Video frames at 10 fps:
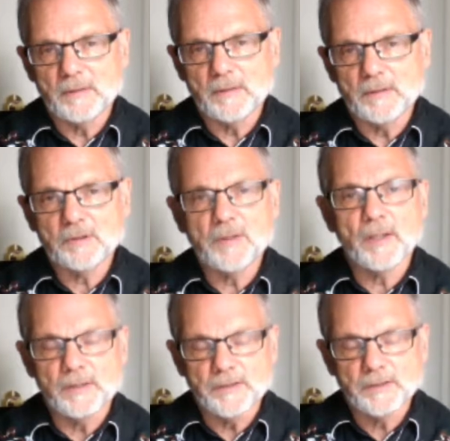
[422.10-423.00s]

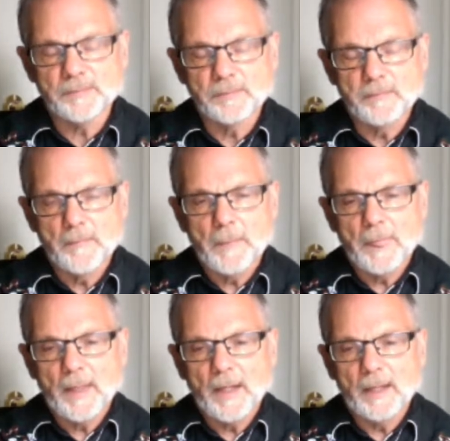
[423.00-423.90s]
struggles.
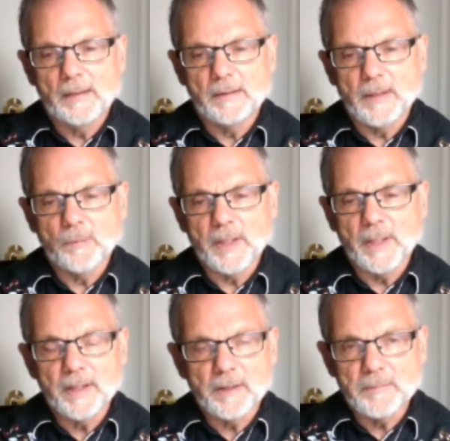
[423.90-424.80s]
I went
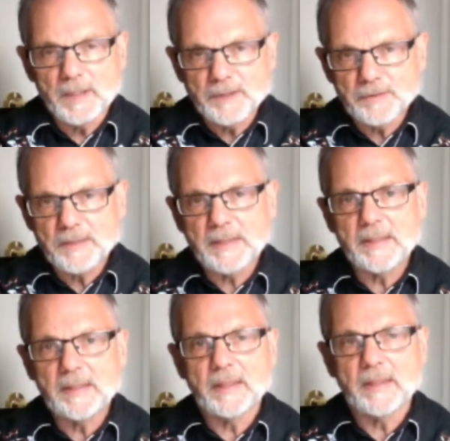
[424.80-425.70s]
into the ministry
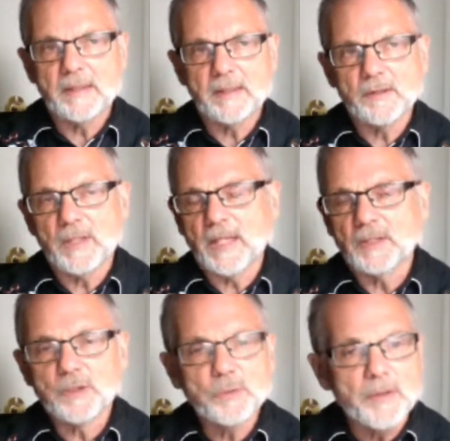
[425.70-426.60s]
at the
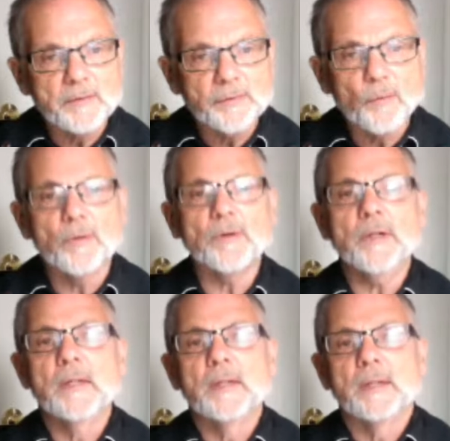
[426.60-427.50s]
age of 24.
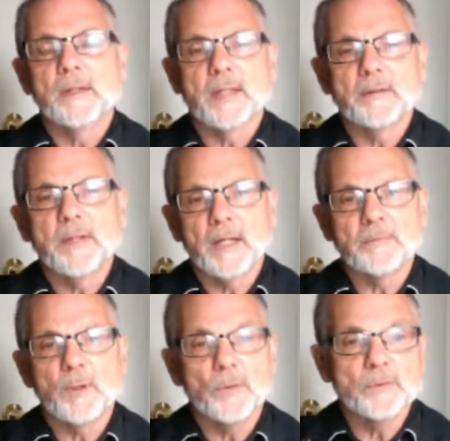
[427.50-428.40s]
I had
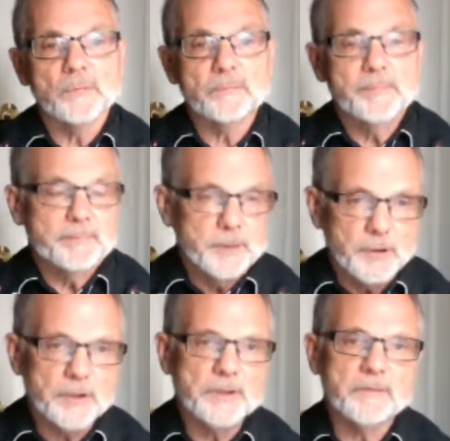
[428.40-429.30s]
my own
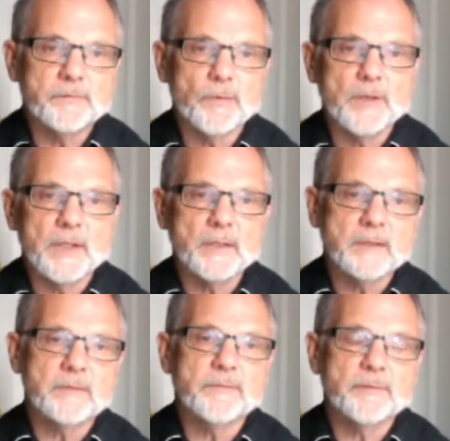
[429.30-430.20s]
church in Fort
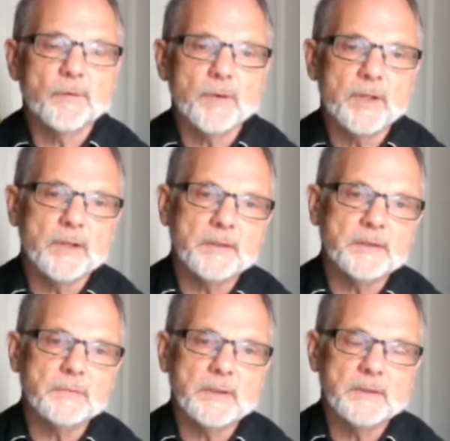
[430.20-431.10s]
Nelson for 4
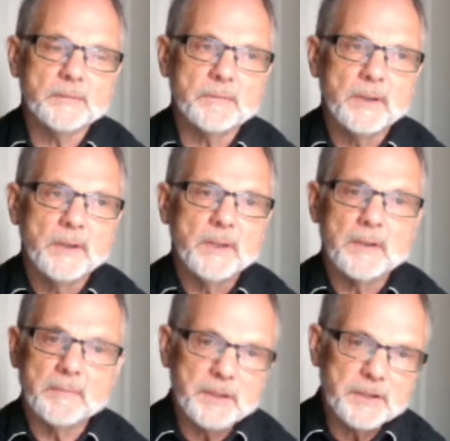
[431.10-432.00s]
years, went to
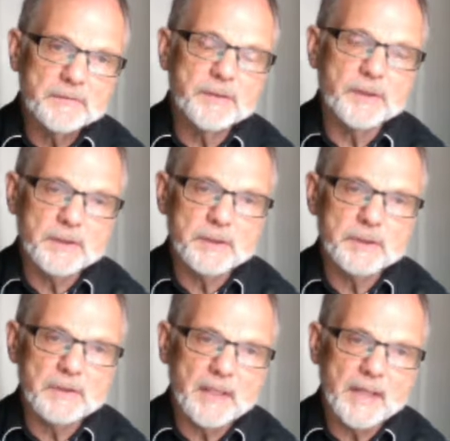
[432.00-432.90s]
the mission field in
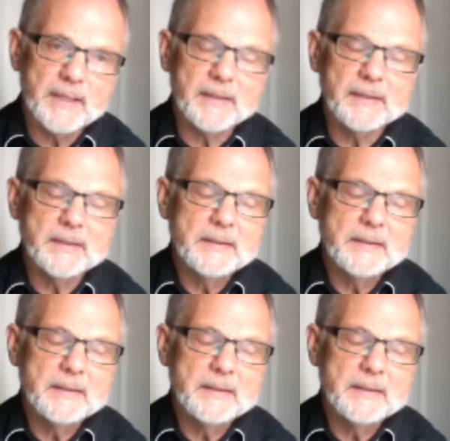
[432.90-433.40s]
Sri Lanka,